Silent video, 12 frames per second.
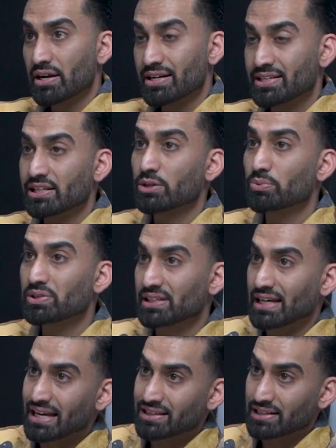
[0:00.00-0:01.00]
dealing with
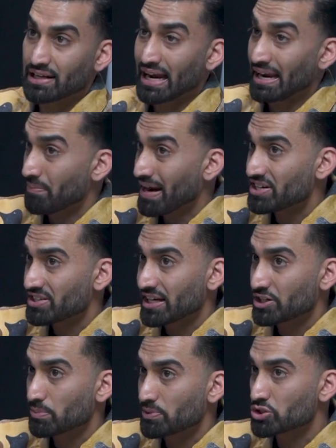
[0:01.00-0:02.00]
the athlete, I imagine that
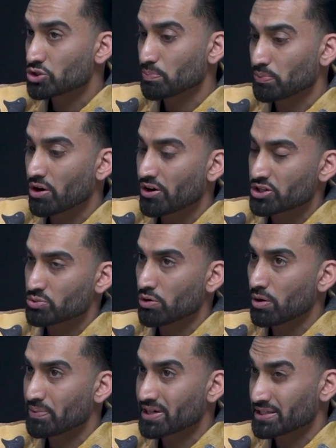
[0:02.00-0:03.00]
to be super hard as
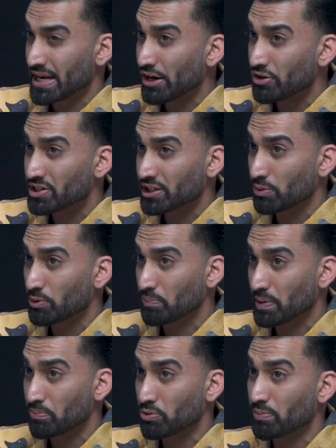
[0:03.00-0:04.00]
well because now you're dealing with
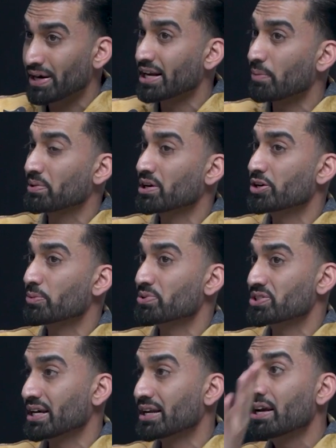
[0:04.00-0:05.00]
people who might not be
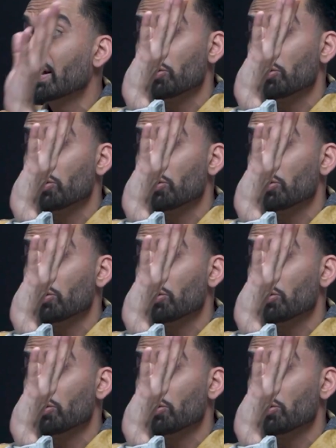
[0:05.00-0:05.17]
100%